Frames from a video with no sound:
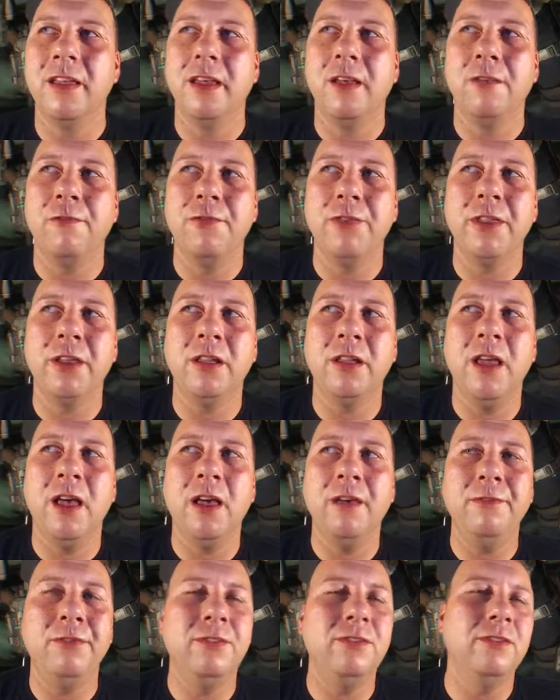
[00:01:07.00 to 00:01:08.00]
For the
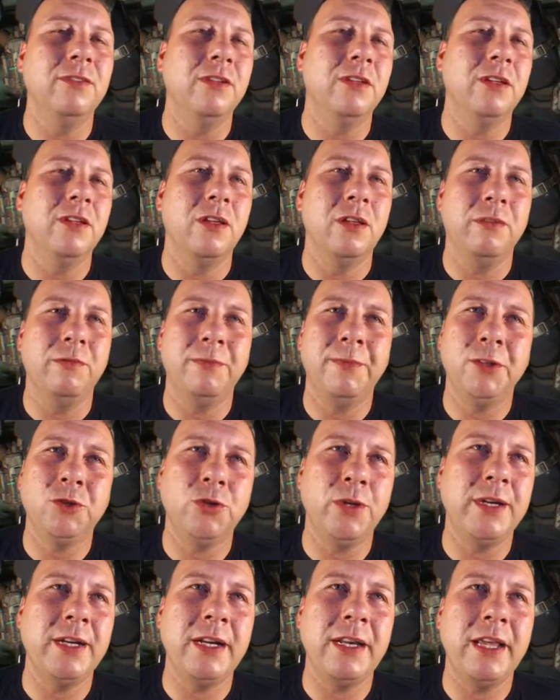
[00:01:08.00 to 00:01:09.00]
gloves, the
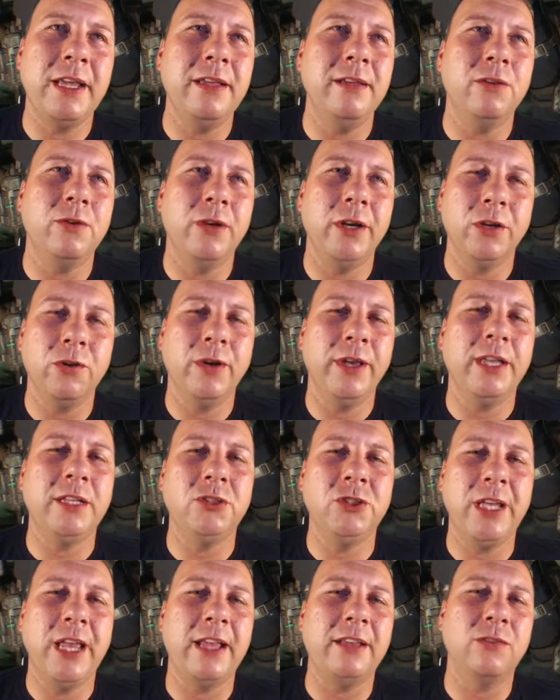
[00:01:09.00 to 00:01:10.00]
Trinity, critical hit
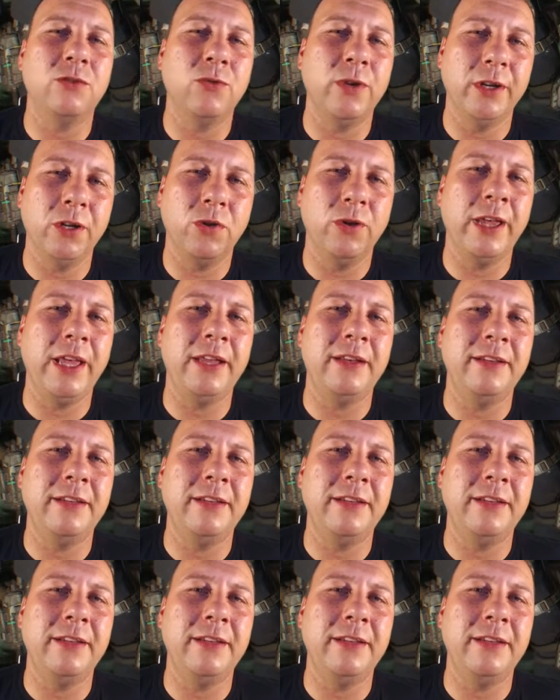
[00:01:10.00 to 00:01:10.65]
chance, critical hit